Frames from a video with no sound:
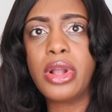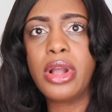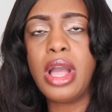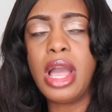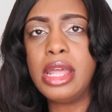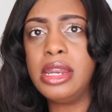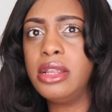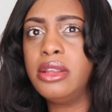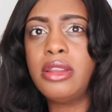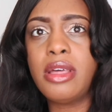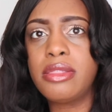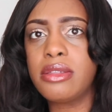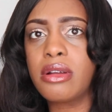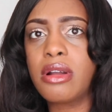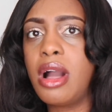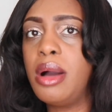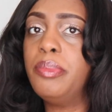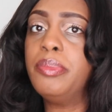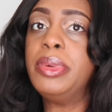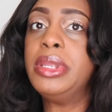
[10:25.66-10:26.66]
another
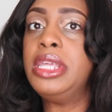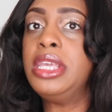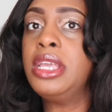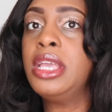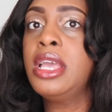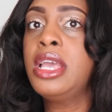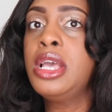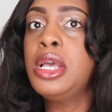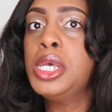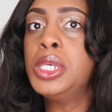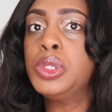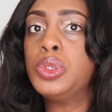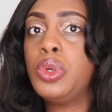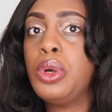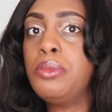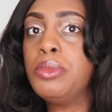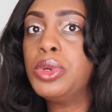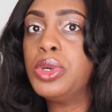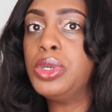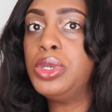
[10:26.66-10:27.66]
company. So
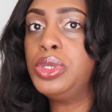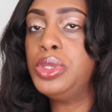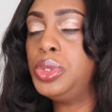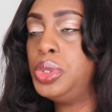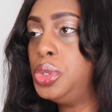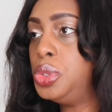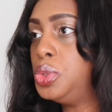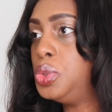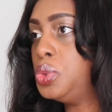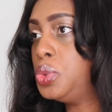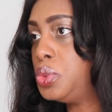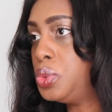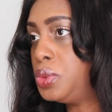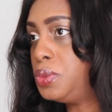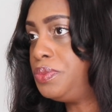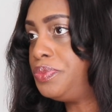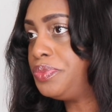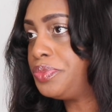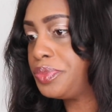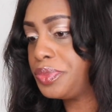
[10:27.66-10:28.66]
I'm gonna
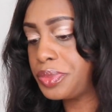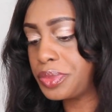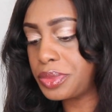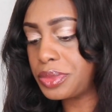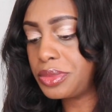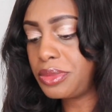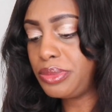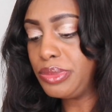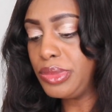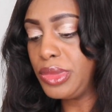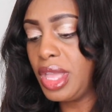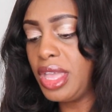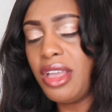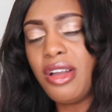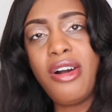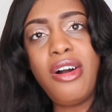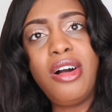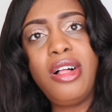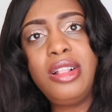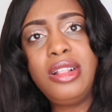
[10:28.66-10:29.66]
do a
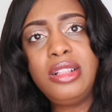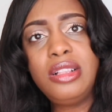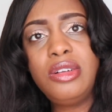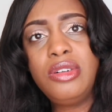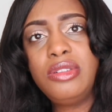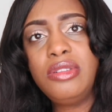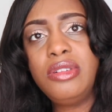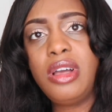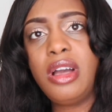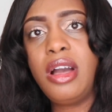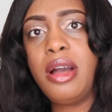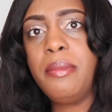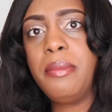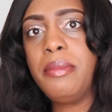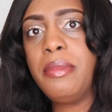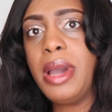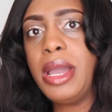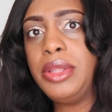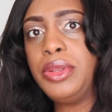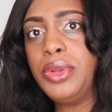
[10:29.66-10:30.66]
haul.
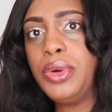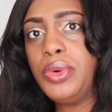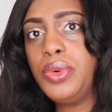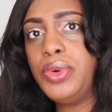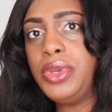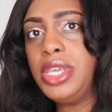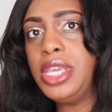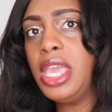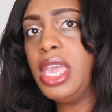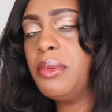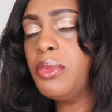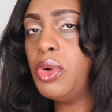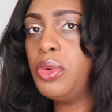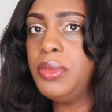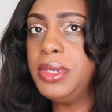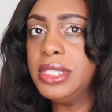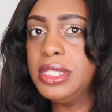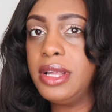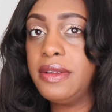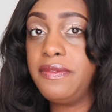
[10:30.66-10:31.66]
I know he came home,
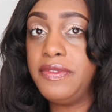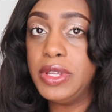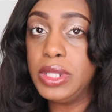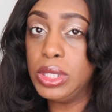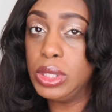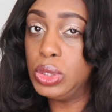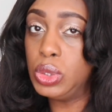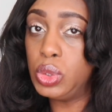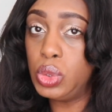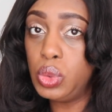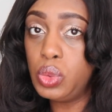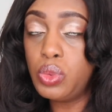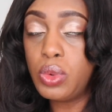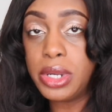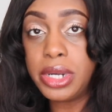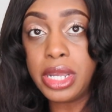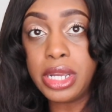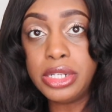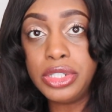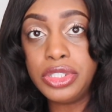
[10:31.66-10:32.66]
he's not feeling too
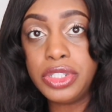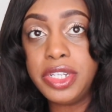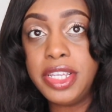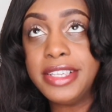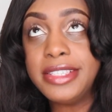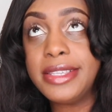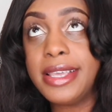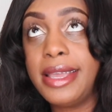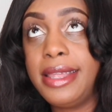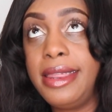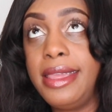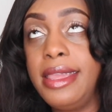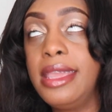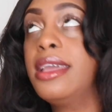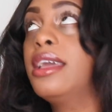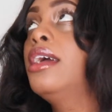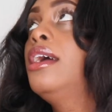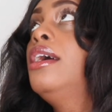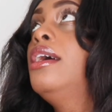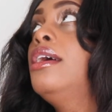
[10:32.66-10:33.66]
100, he has a headache,
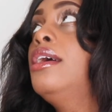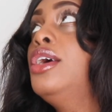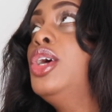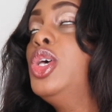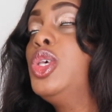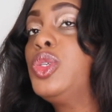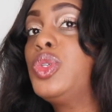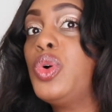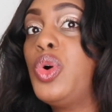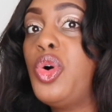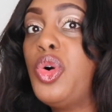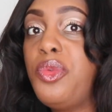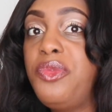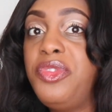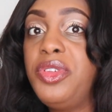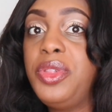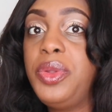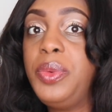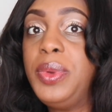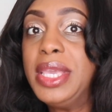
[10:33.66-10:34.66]
so
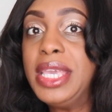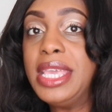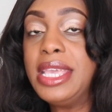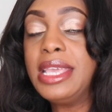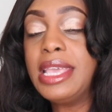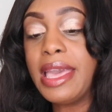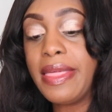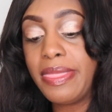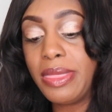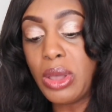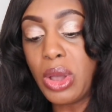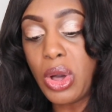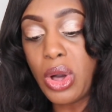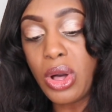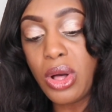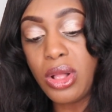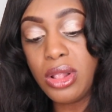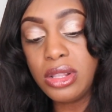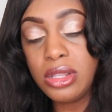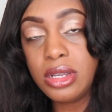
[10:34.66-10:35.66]
hopefully we can get the
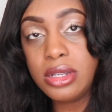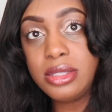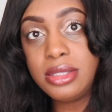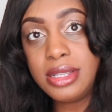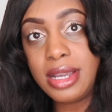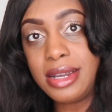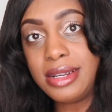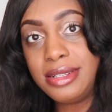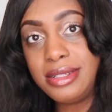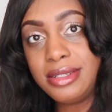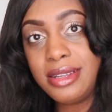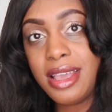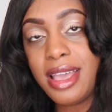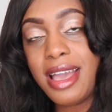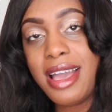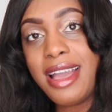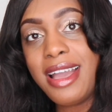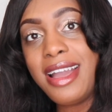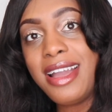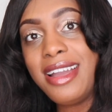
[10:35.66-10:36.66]
haul done.
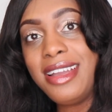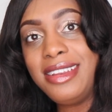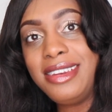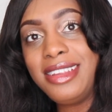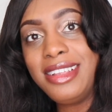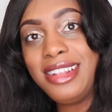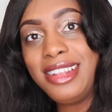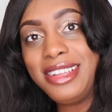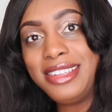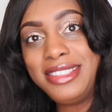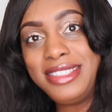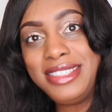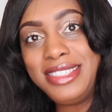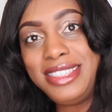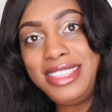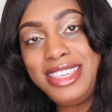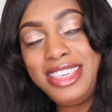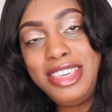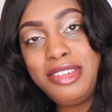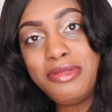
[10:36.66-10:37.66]
And let's
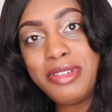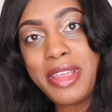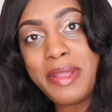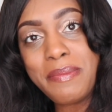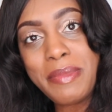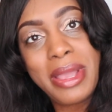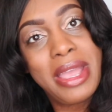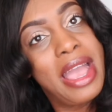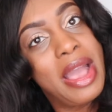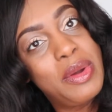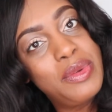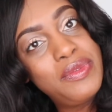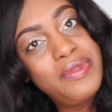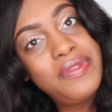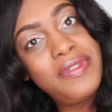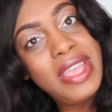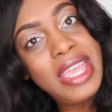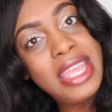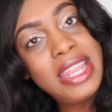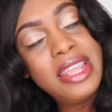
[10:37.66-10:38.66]
see, he rate my
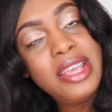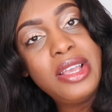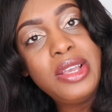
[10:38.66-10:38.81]
outfit.